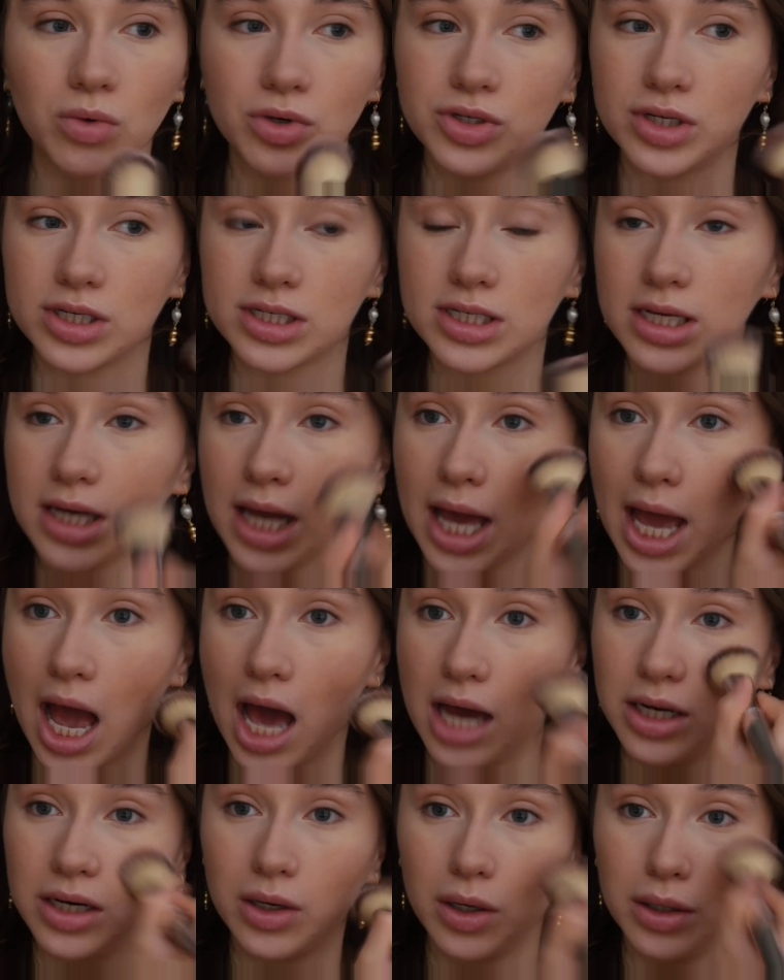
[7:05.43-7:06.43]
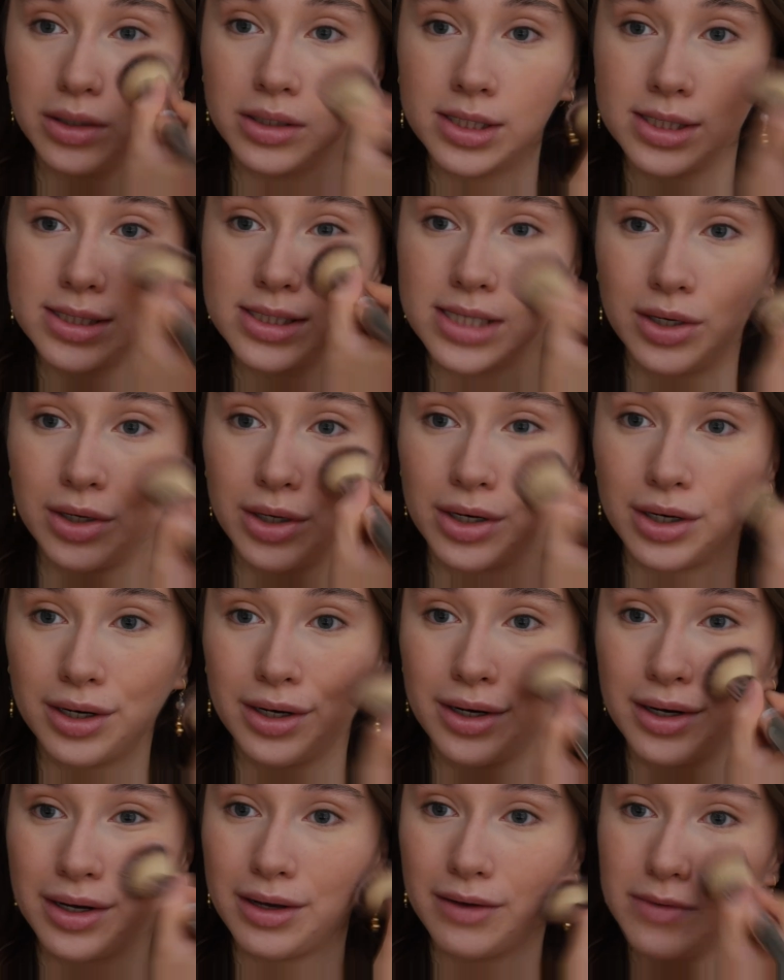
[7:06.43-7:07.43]
just gonna add it on the
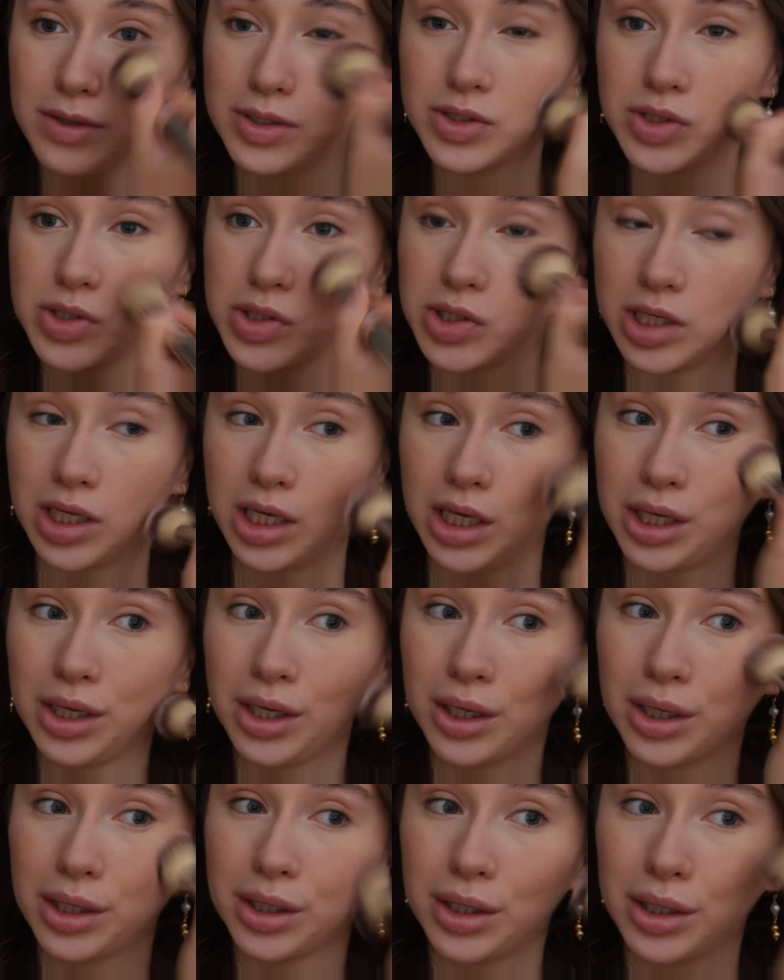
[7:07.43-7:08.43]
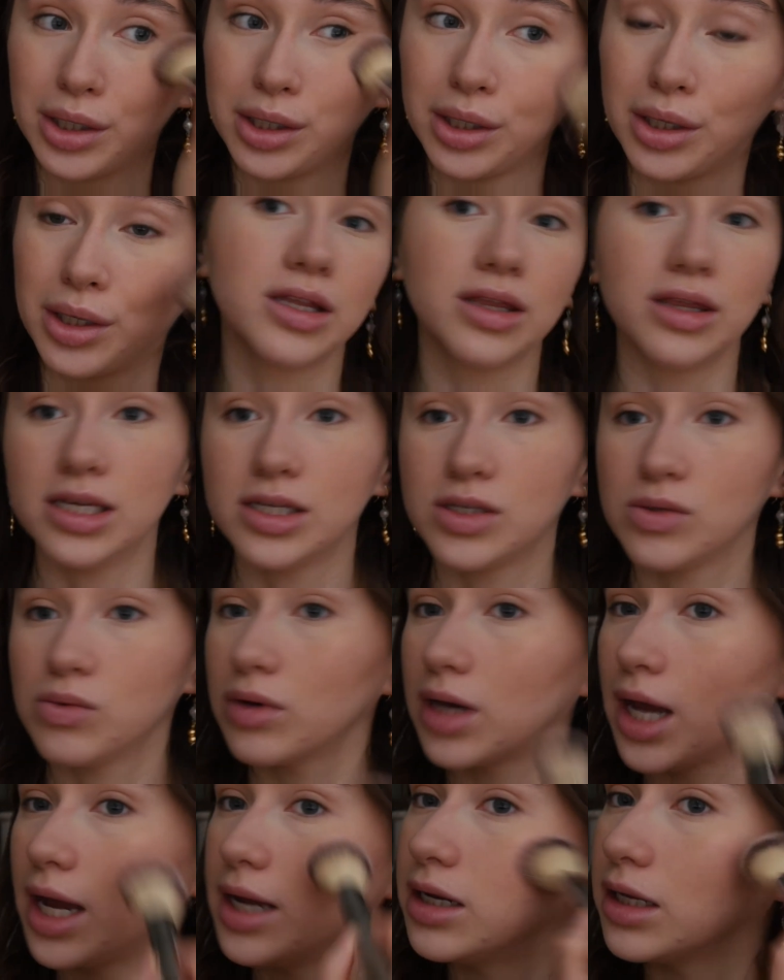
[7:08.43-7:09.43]
center of the cheek. This
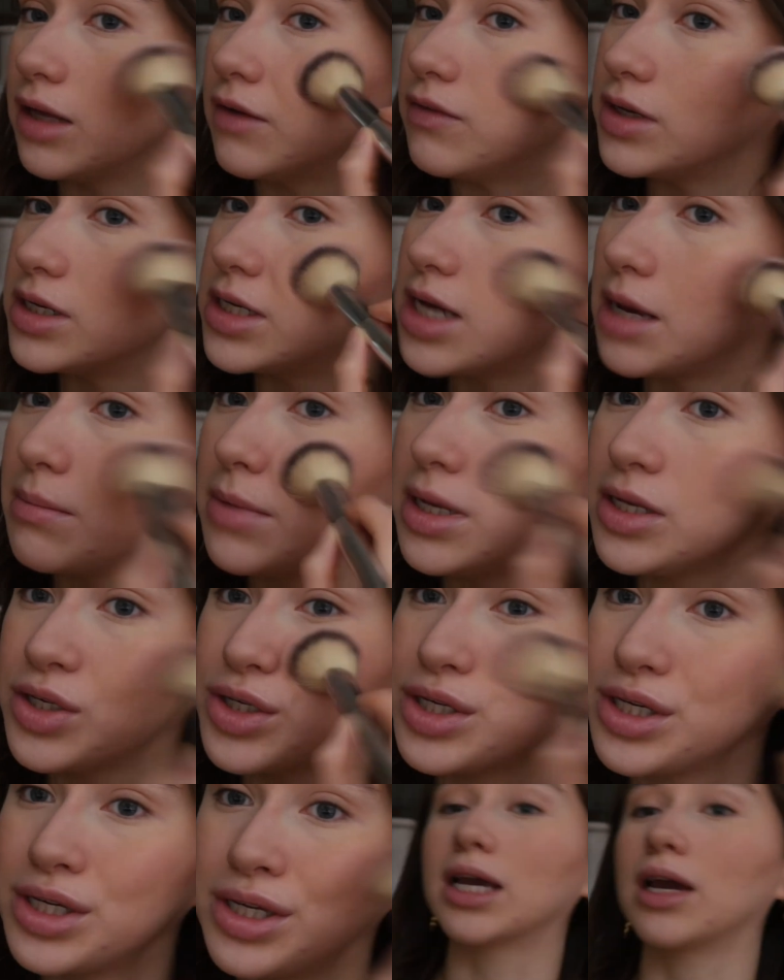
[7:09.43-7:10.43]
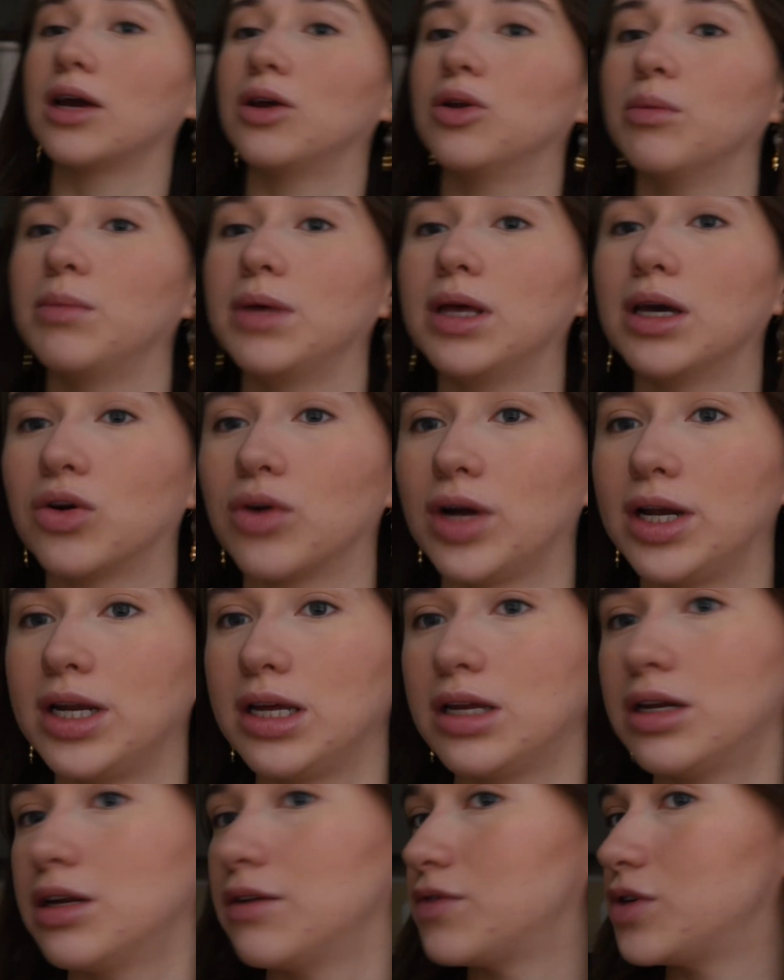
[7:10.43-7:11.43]
will kind of give it dimension. It'll be a
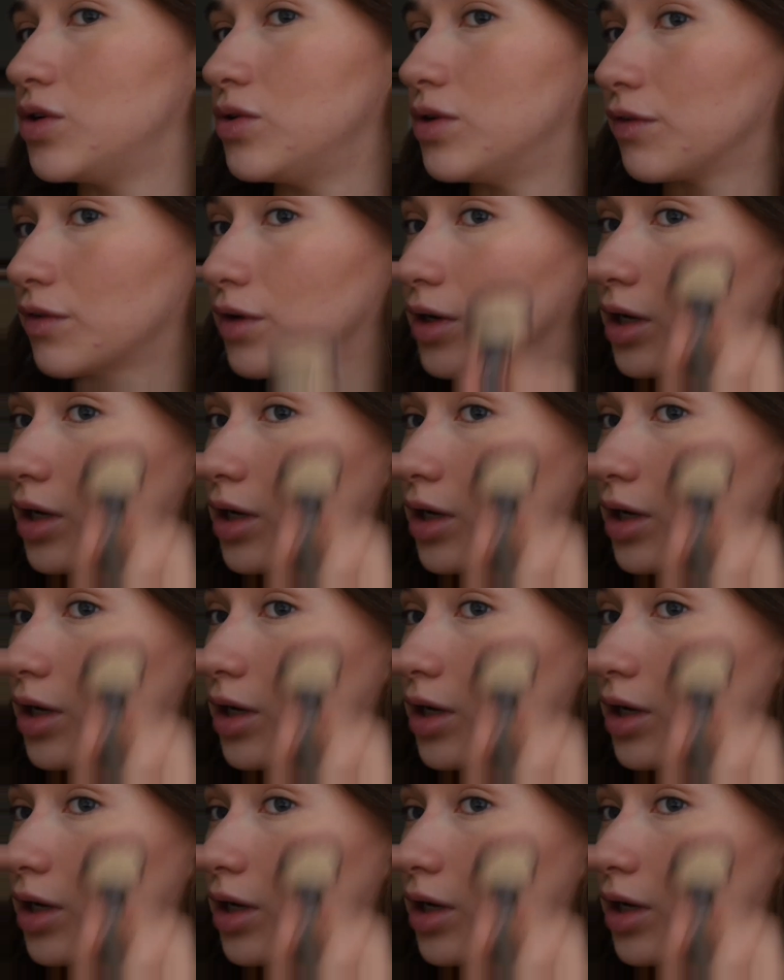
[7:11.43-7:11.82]
gradient of two different